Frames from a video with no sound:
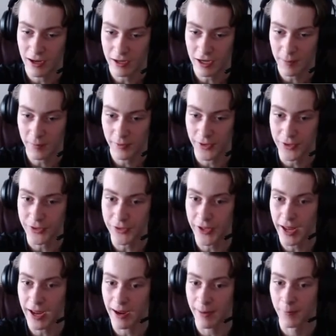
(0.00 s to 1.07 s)
a couple of
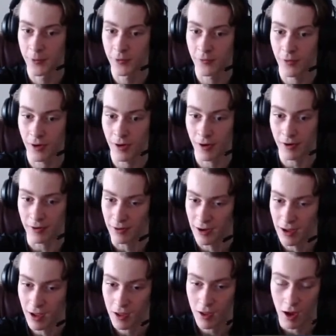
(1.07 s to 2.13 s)
slabs for
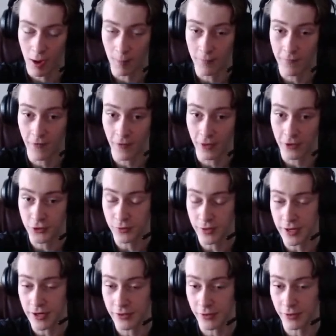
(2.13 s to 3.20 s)
the
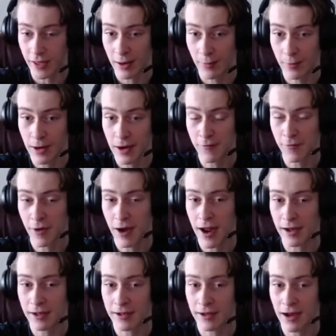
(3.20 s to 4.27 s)
tree, so that whenever
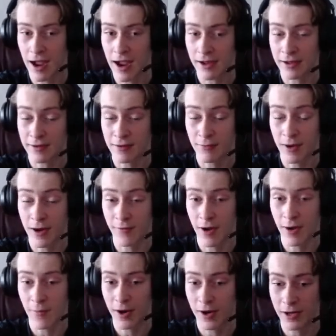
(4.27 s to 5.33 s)
I
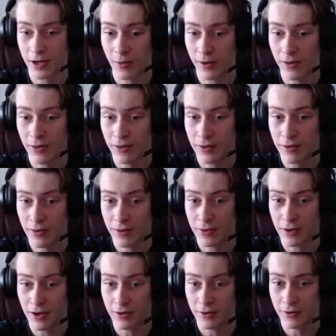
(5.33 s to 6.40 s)
want to go
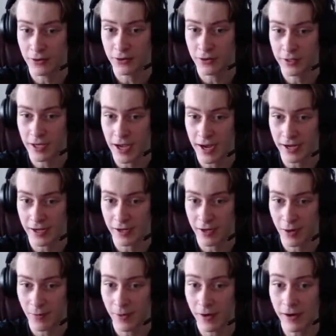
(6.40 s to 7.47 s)
into the tree, I can
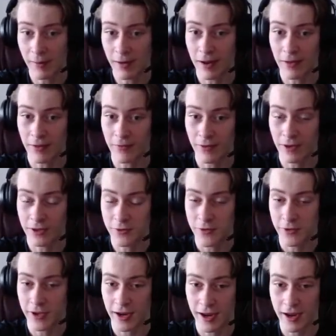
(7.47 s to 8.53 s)
go in and the
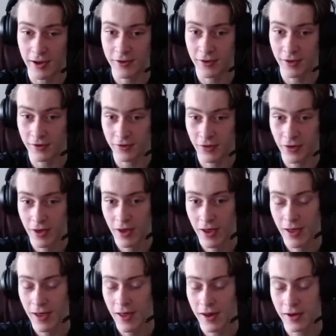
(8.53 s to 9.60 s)
villagers can't exit.
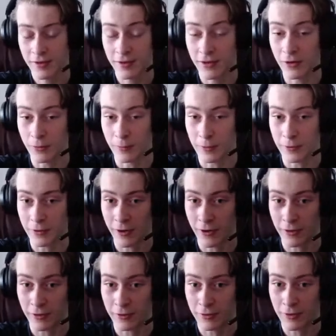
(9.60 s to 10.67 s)
Excuse me,
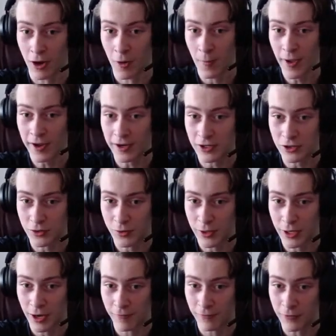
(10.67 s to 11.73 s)
sorry, the Tree of
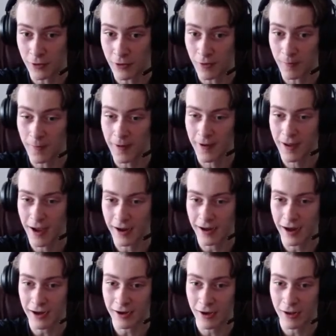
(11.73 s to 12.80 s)
Doom. I gotta call it by
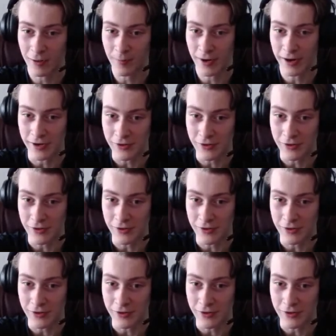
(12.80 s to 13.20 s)
its name.